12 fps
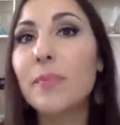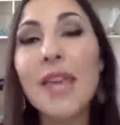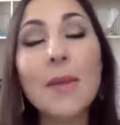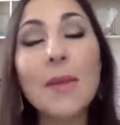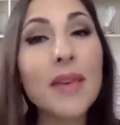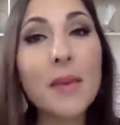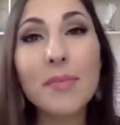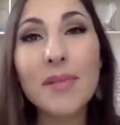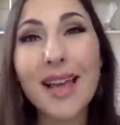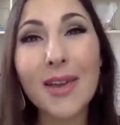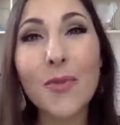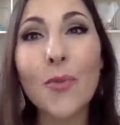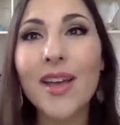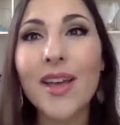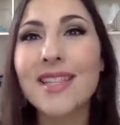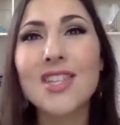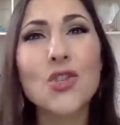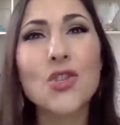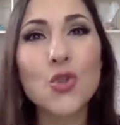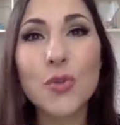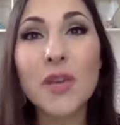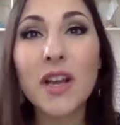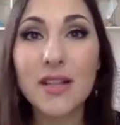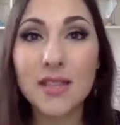keeping it black and white is
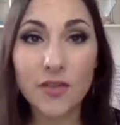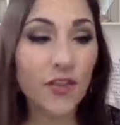extremely cost